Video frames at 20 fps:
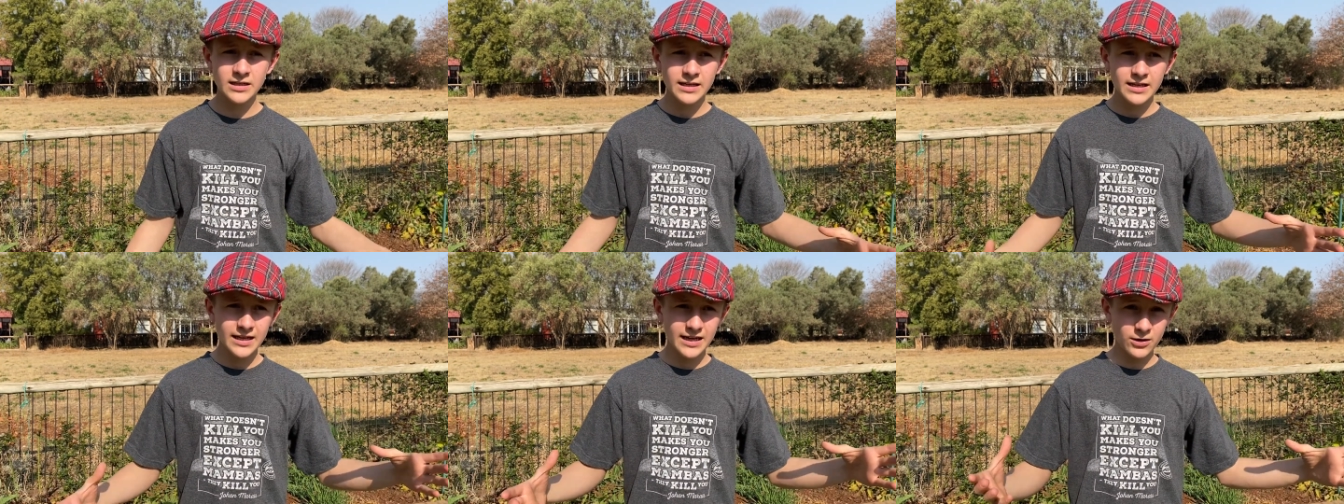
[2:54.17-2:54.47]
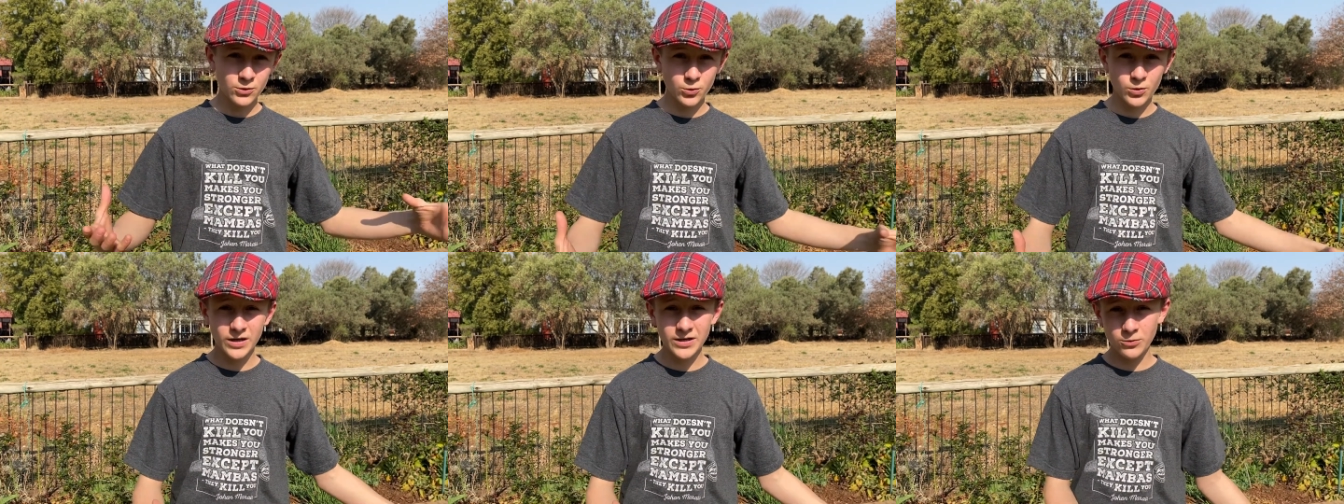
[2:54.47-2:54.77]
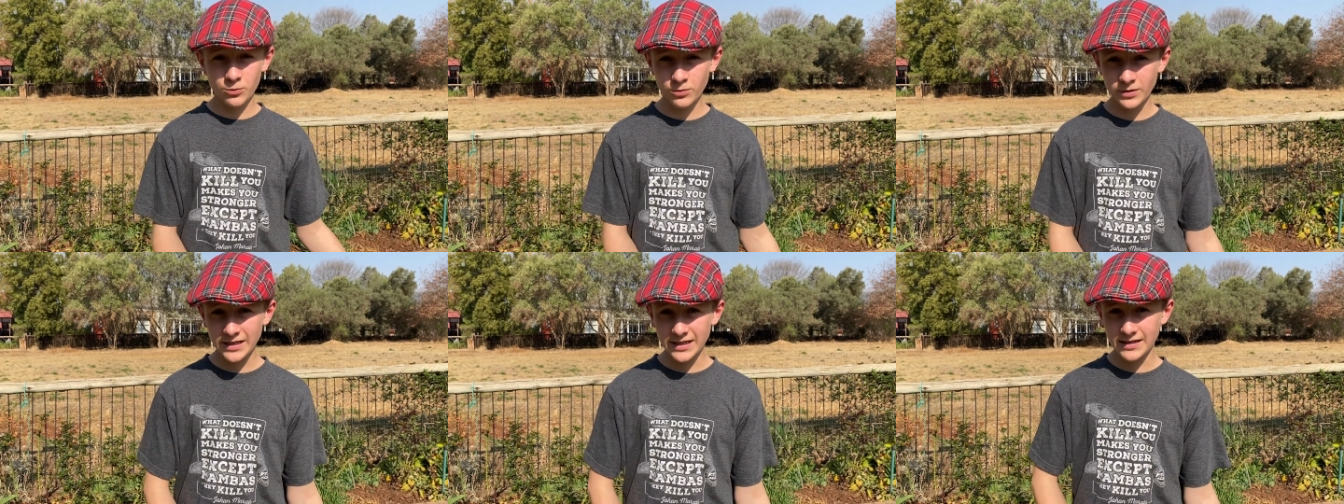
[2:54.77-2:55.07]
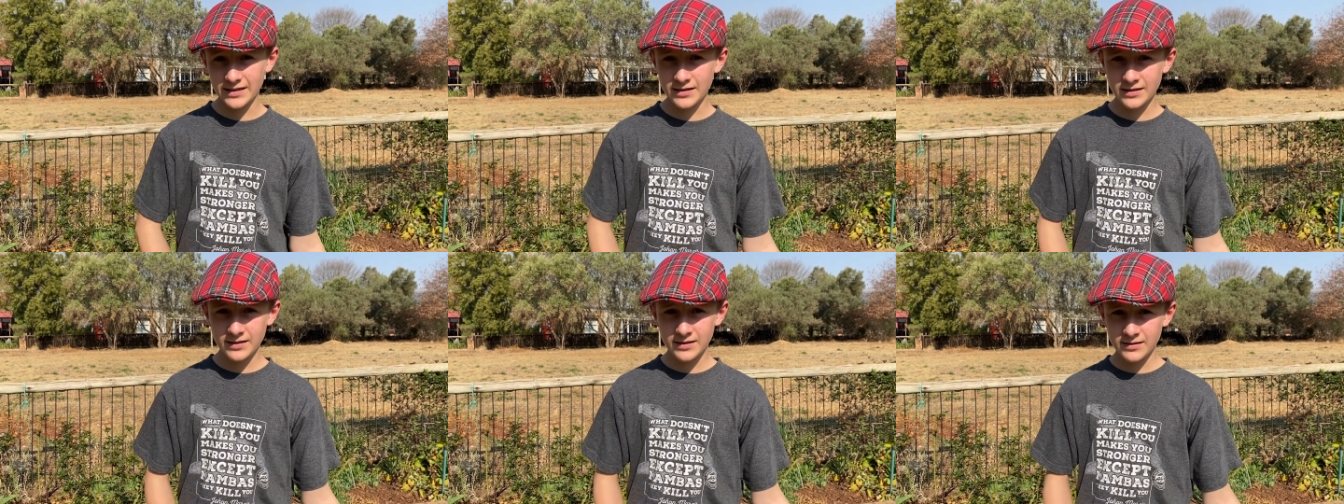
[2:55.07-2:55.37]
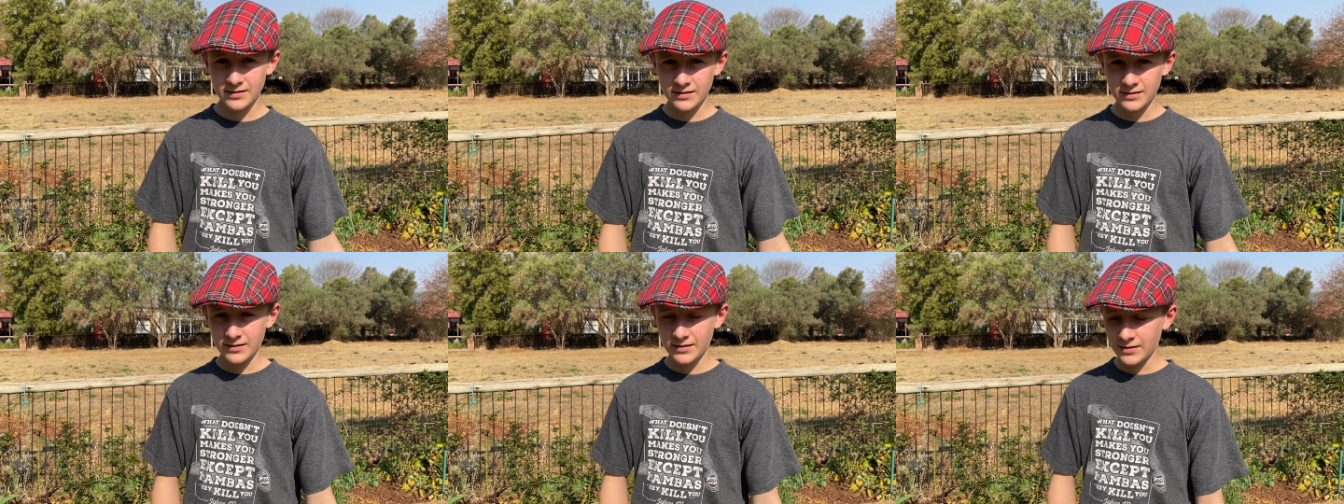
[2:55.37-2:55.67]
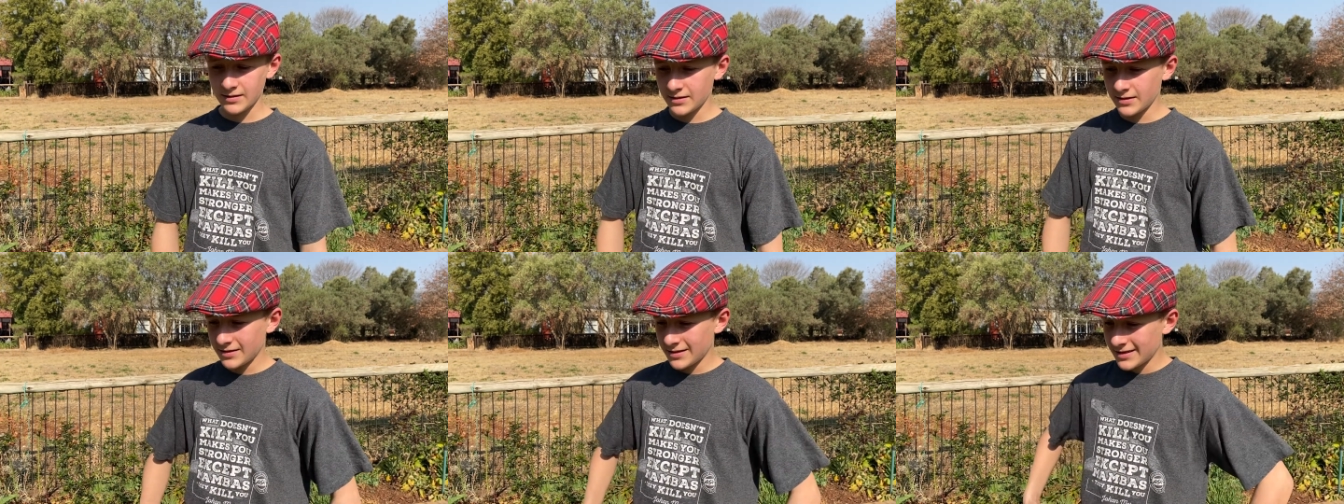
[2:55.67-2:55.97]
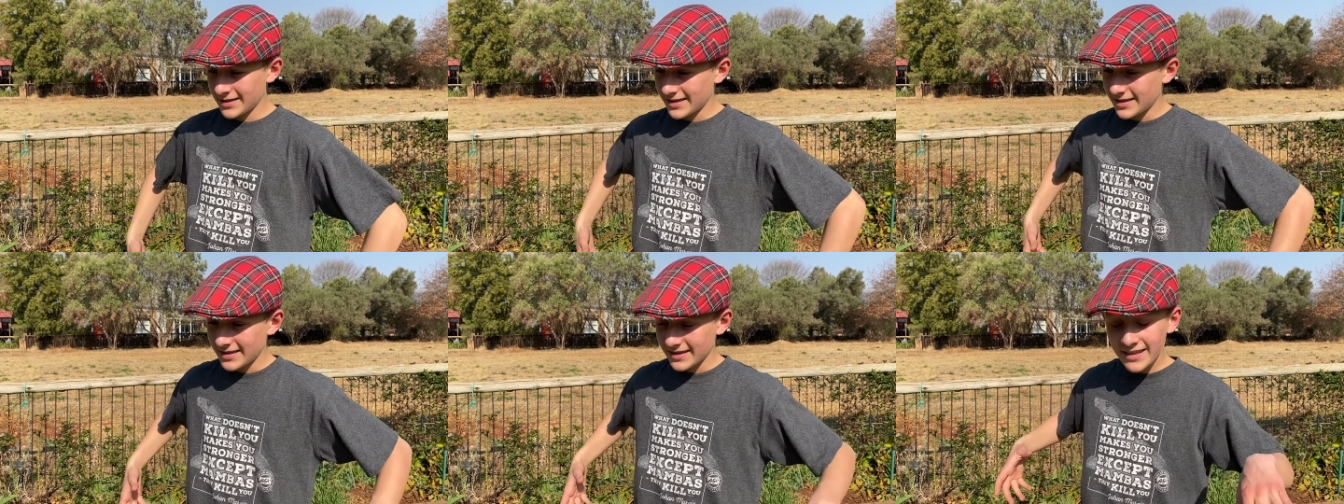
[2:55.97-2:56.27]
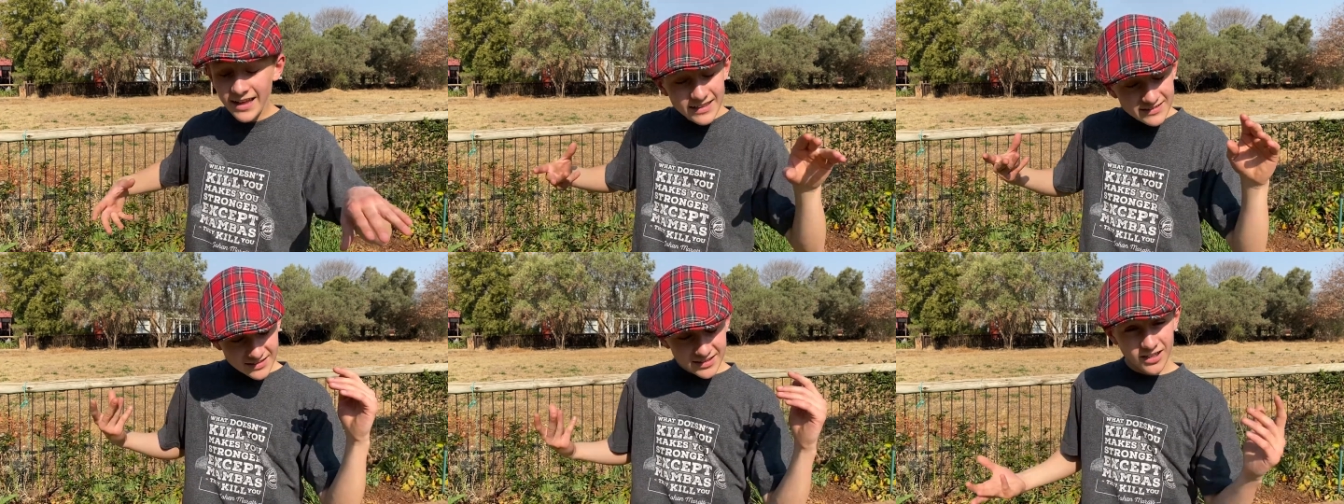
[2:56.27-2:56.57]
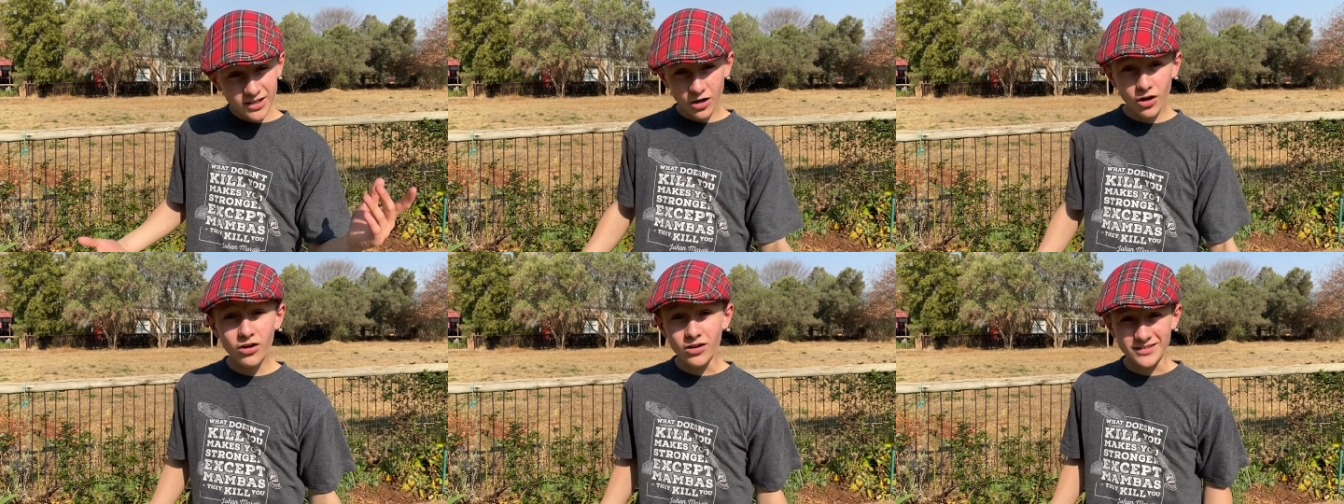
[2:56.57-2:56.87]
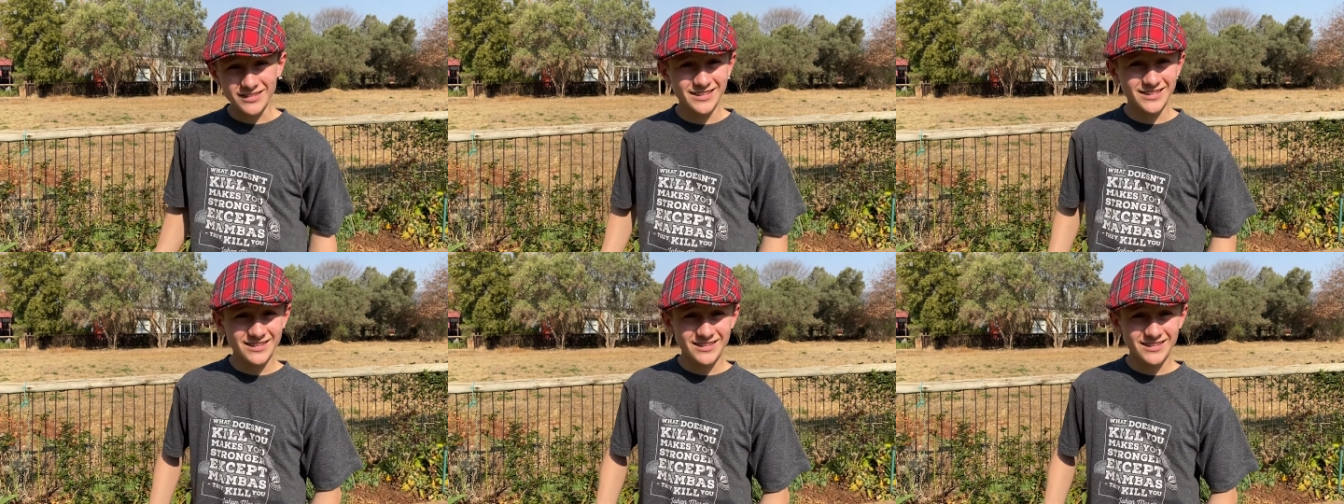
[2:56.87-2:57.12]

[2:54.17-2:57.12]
in 1 week. That's a lot.